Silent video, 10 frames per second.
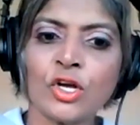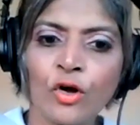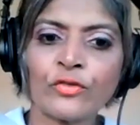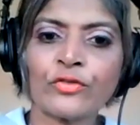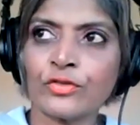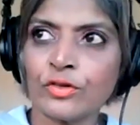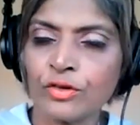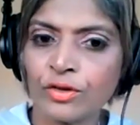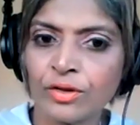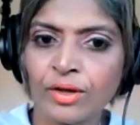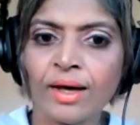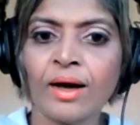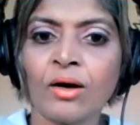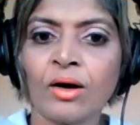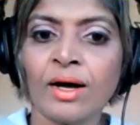of
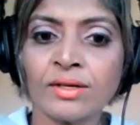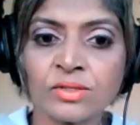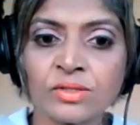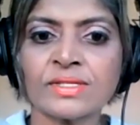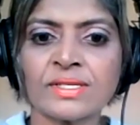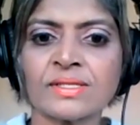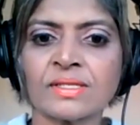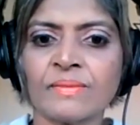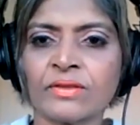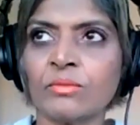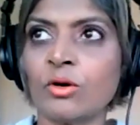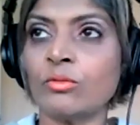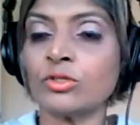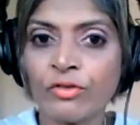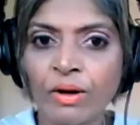our solar system at the
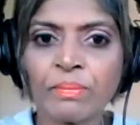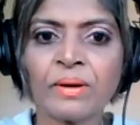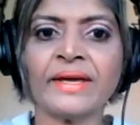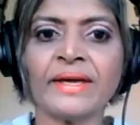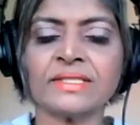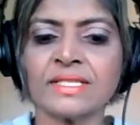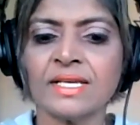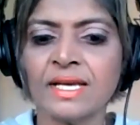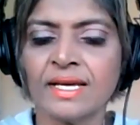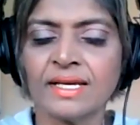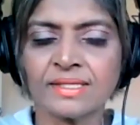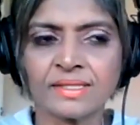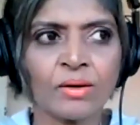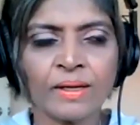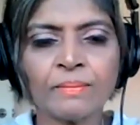moment of our planet
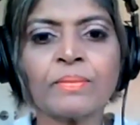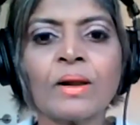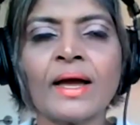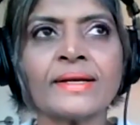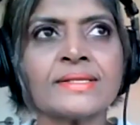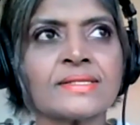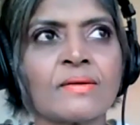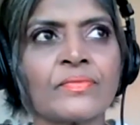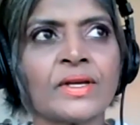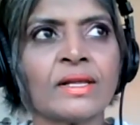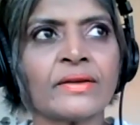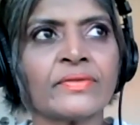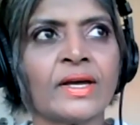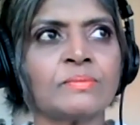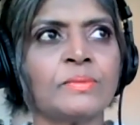is implying something like
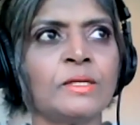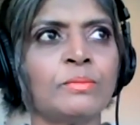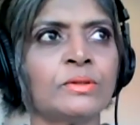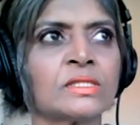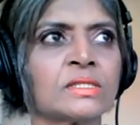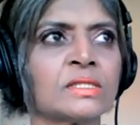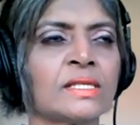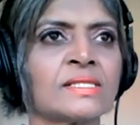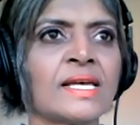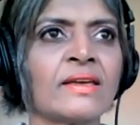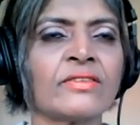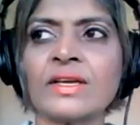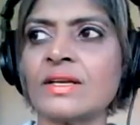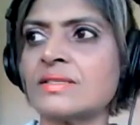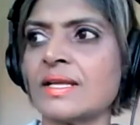that. People are saying
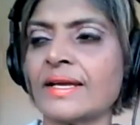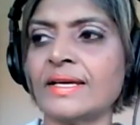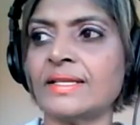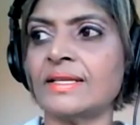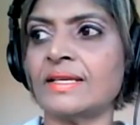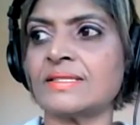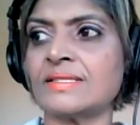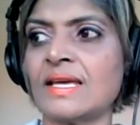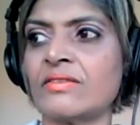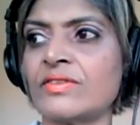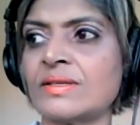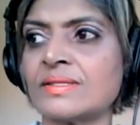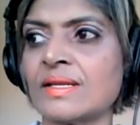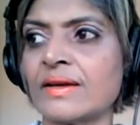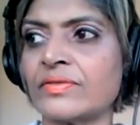things like, saying
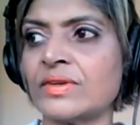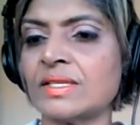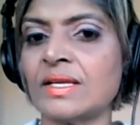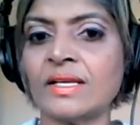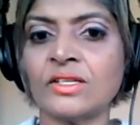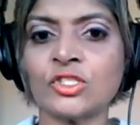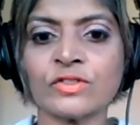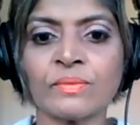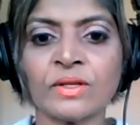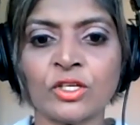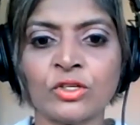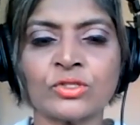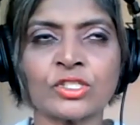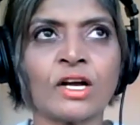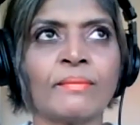things like there's an energy of something
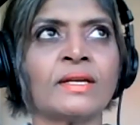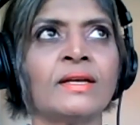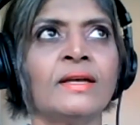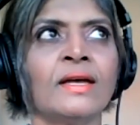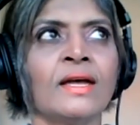huge coming